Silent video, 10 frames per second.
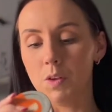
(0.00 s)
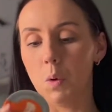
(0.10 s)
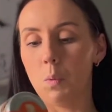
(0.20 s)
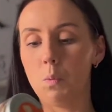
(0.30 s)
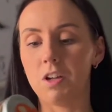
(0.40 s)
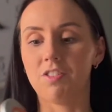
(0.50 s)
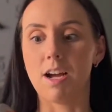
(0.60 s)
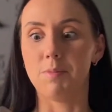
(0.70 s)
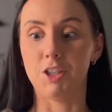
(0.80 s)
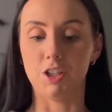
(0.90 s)
1
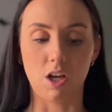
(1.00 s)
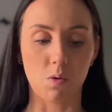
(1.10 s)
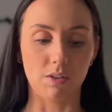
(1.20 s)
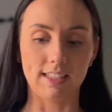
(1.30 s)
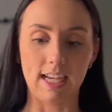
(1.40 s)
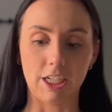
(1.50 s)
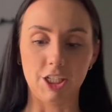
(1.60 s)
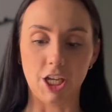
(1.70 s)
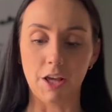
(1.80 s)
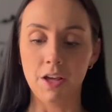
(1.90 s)
gram of sugar, what's that gonna
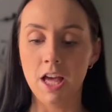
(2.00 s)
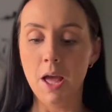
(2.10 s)
do?